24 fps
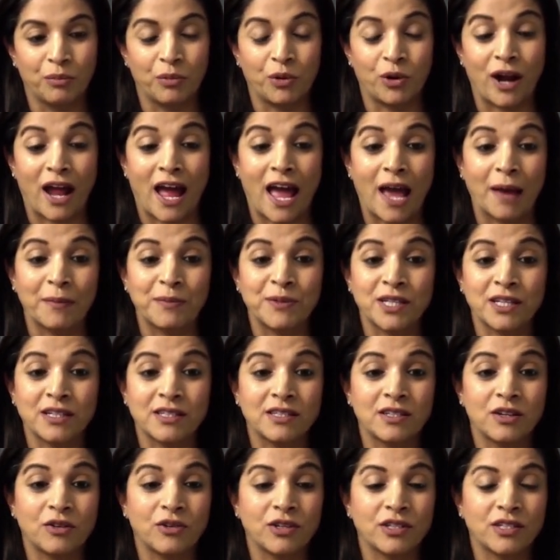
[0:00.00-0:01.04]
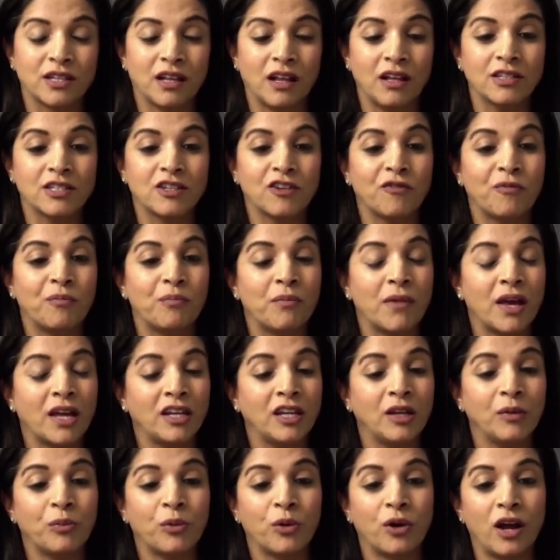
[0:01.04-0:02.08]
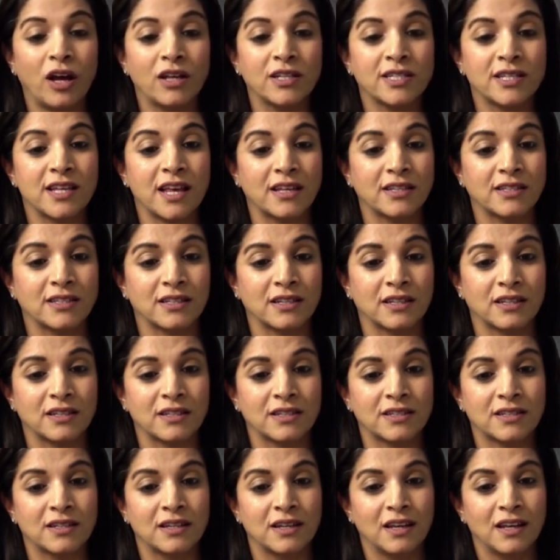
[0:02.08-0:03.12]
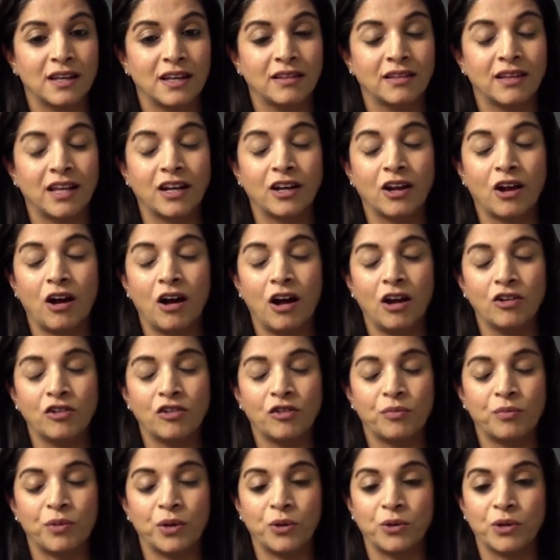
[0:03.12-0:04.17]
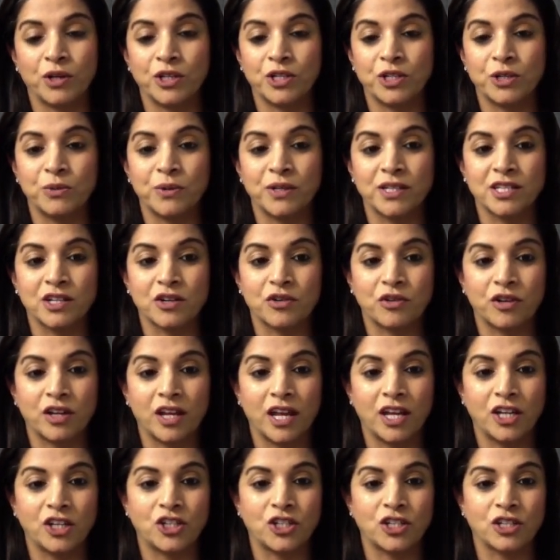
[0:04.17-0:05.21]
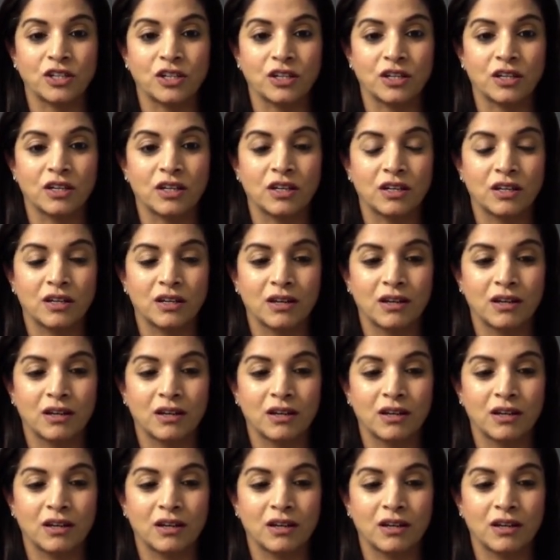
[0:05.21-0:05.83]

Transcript: Perhaps it's the result of many processes that contributed to its creation.